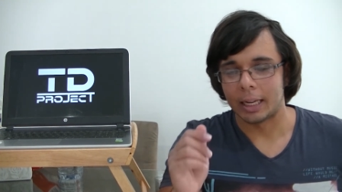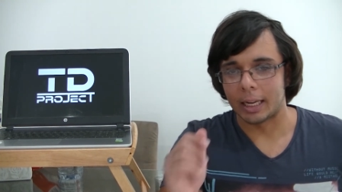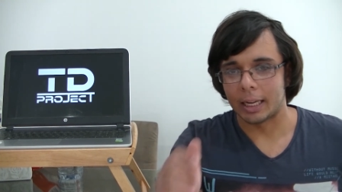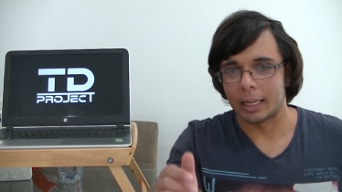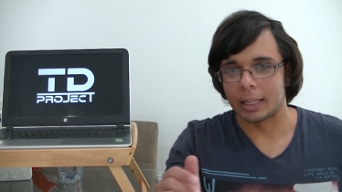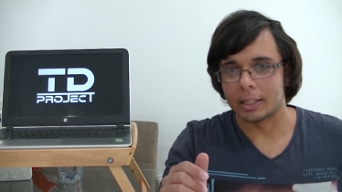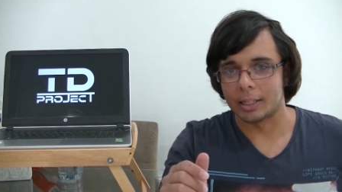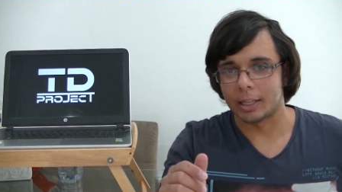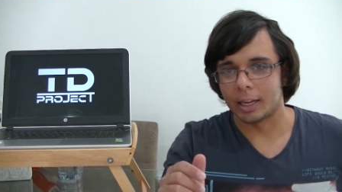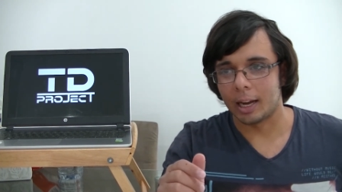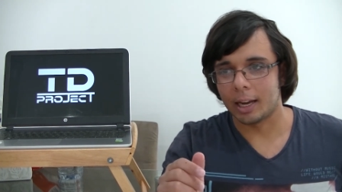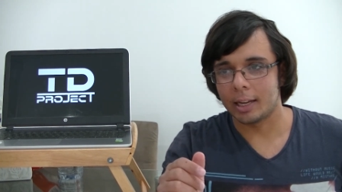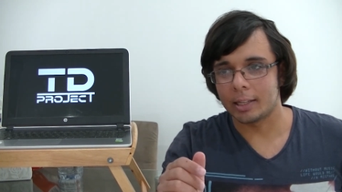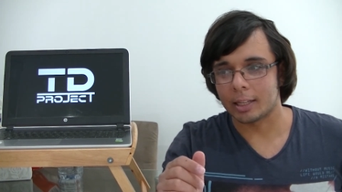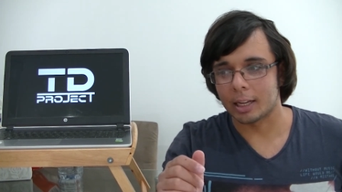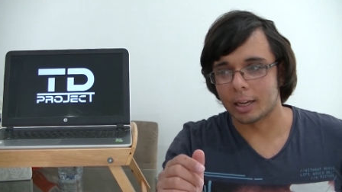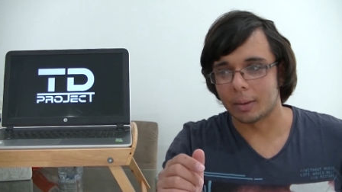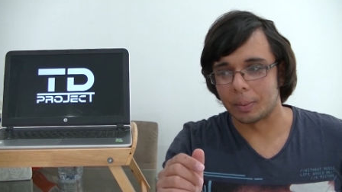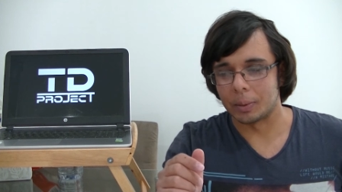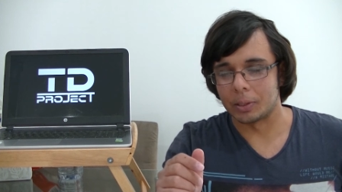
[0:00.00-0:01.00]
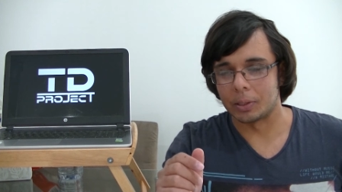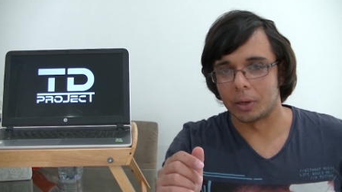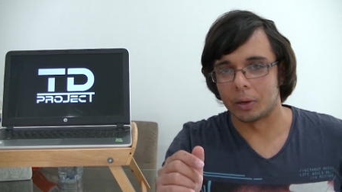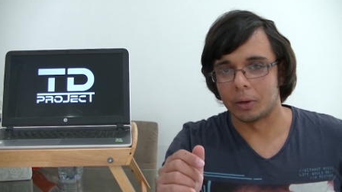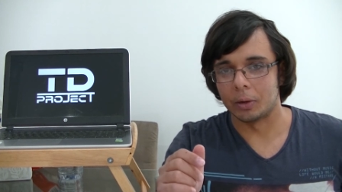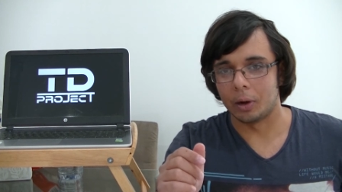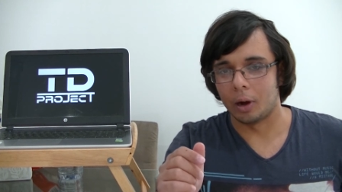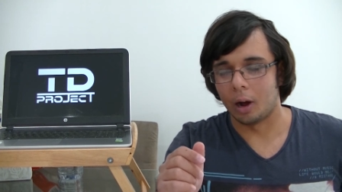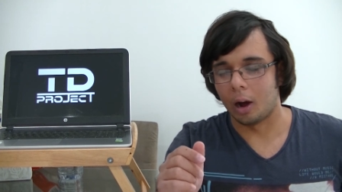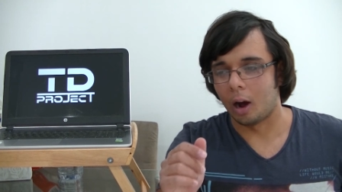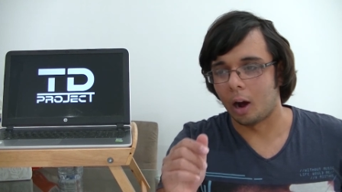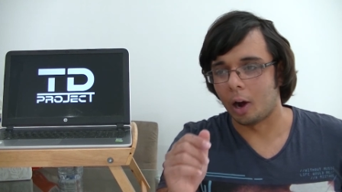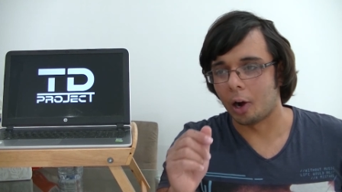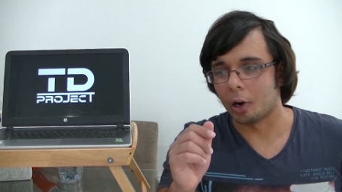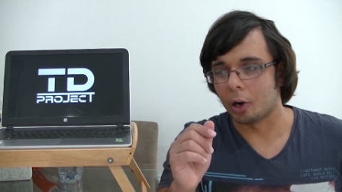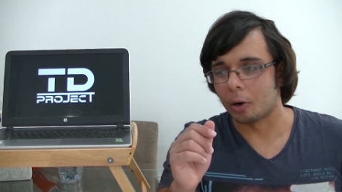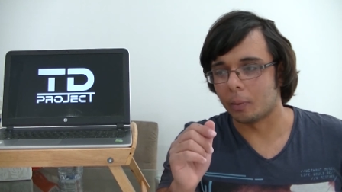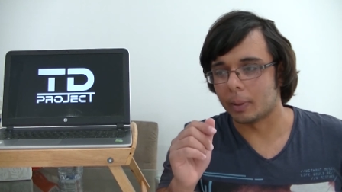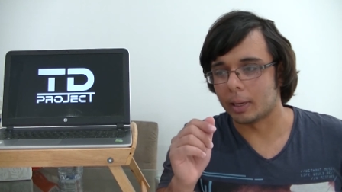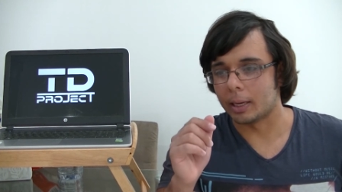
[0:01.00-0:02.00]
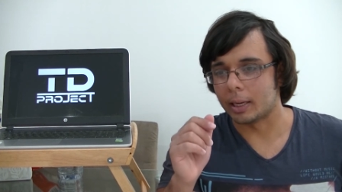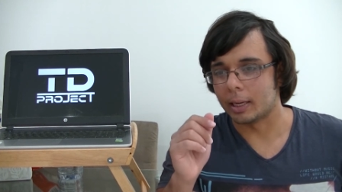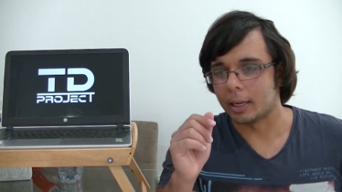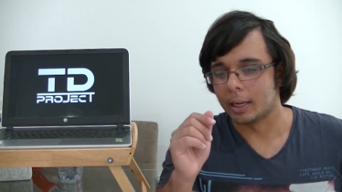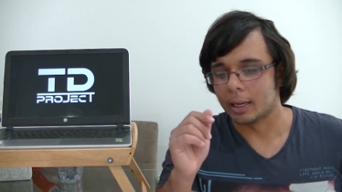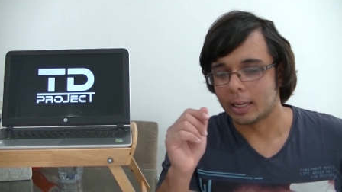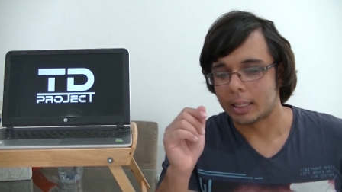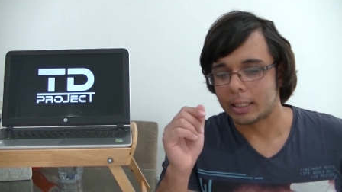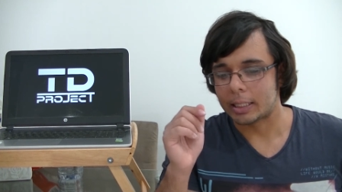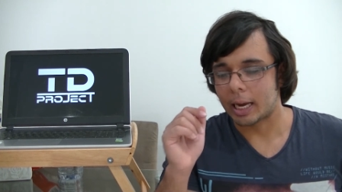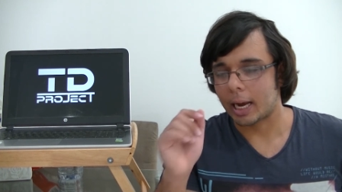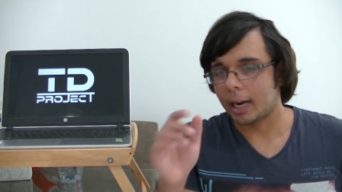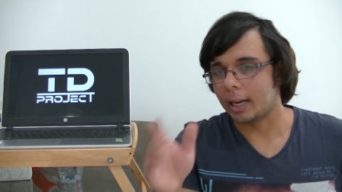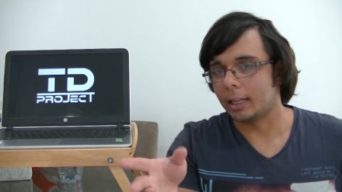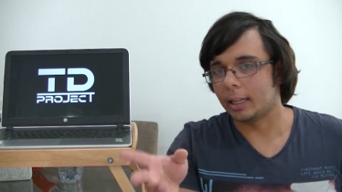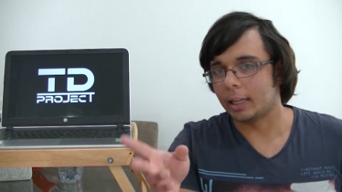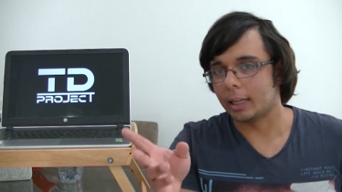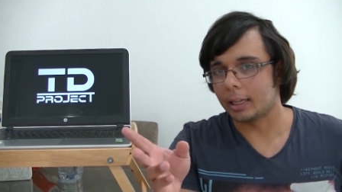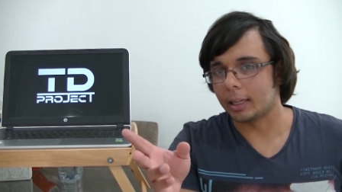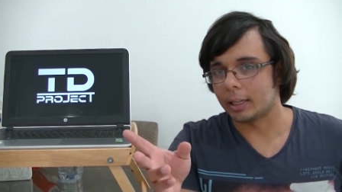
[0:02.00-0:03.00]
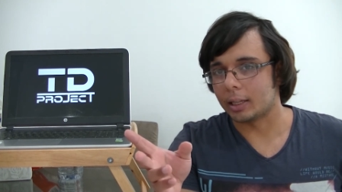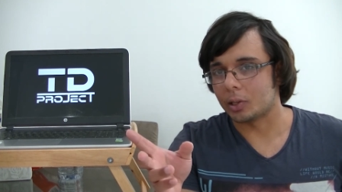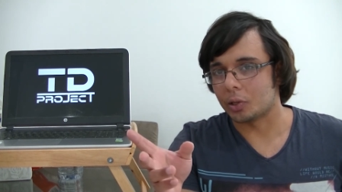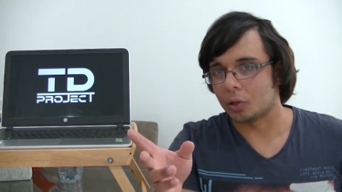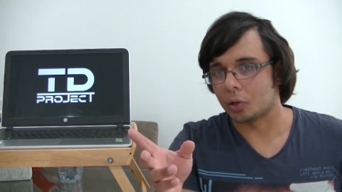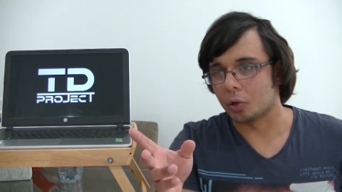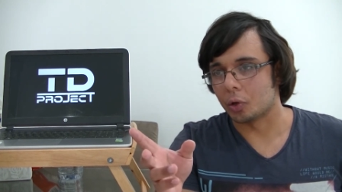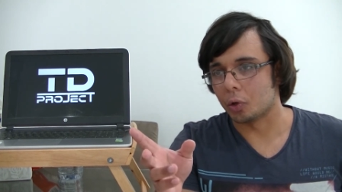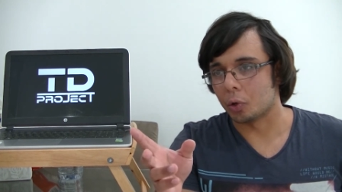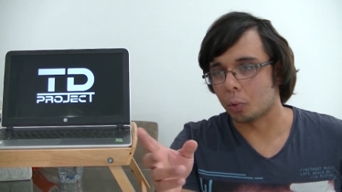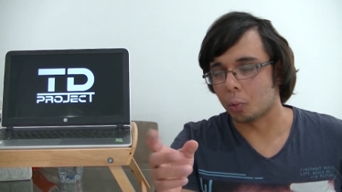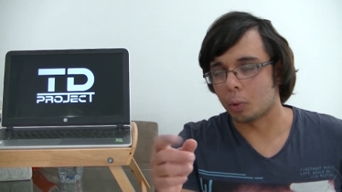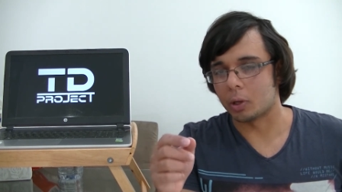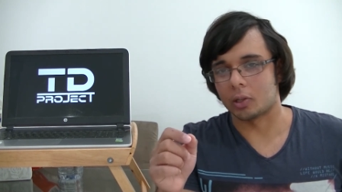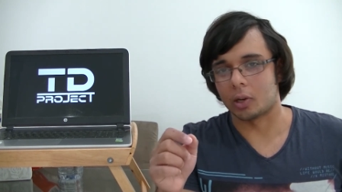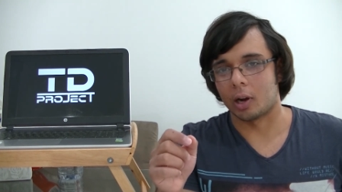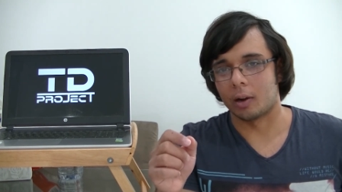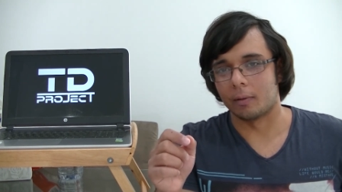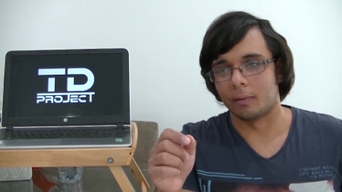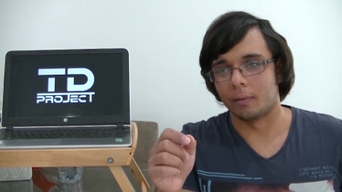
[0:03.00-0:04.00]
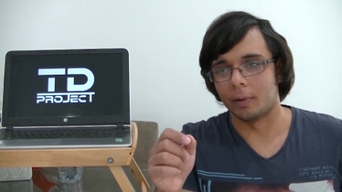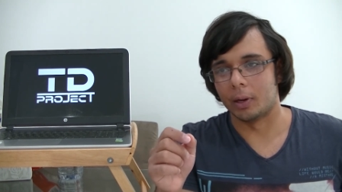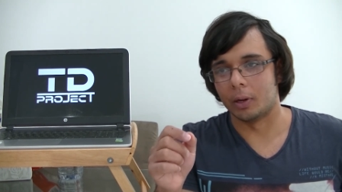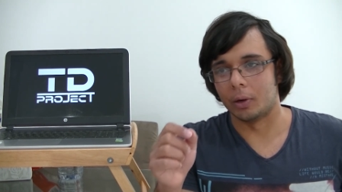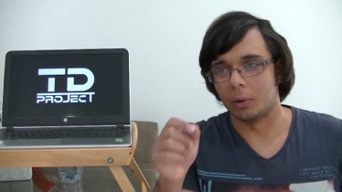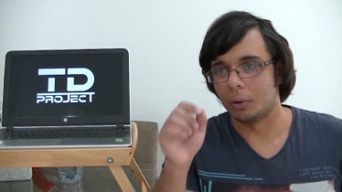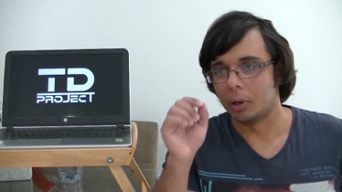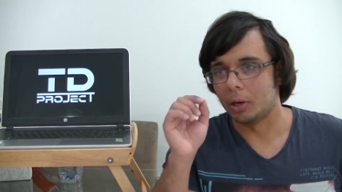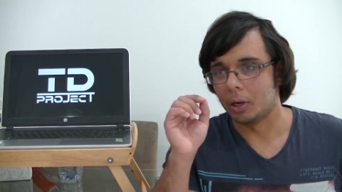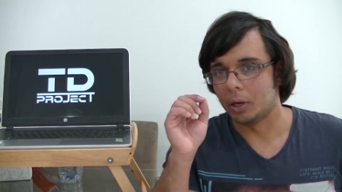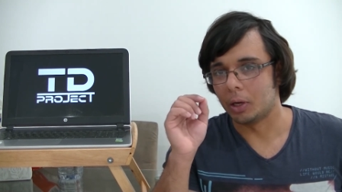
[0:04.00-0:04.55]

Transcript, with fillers: In today's episode, I'm going to be tackling an issue which I feel